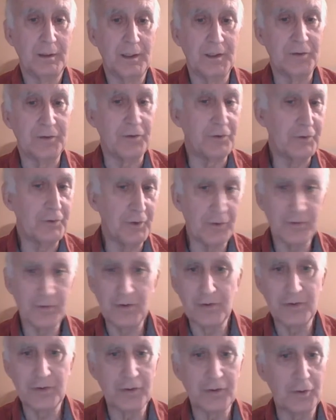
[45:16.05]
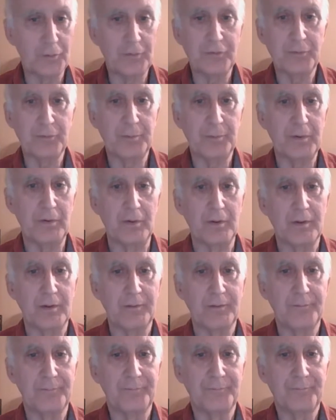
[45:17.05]
It has nothing to do with spirit.
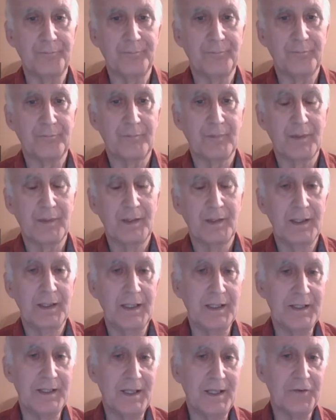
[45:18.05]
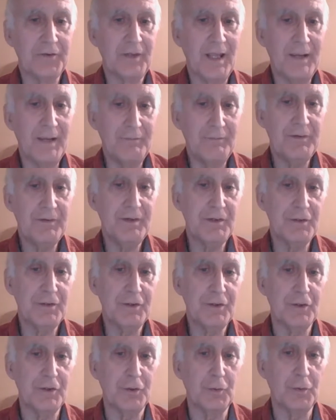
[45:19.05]
It has everything
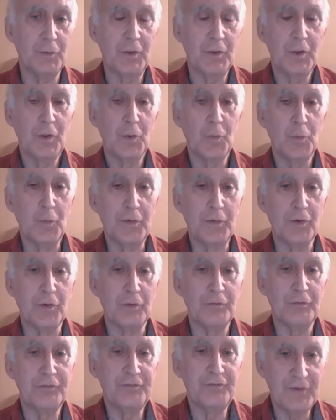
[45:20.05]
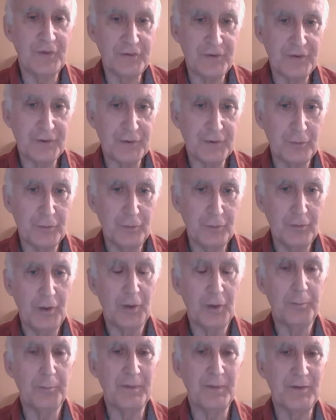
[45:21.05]
to do with your physical,
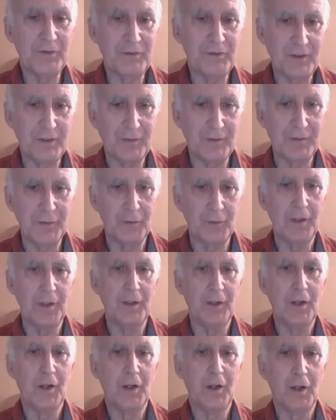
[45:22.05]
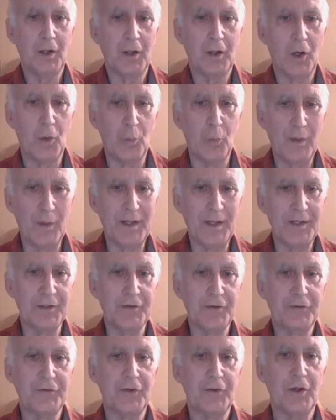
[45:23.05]
material
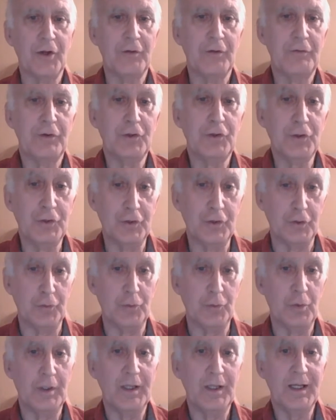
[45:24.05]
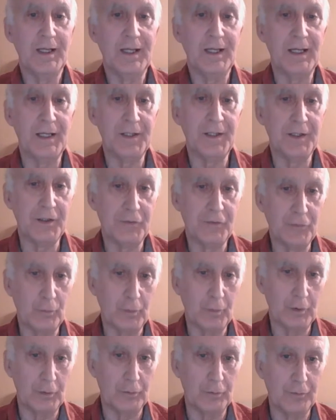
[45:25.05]
awareness of you in this
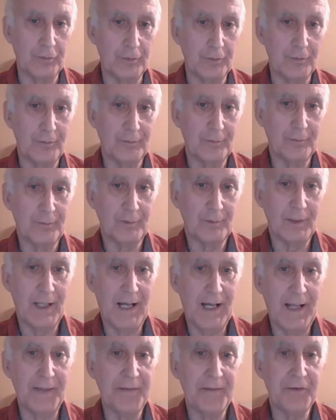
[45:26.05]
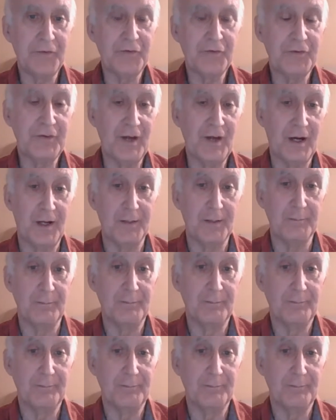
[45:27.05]
world at this time.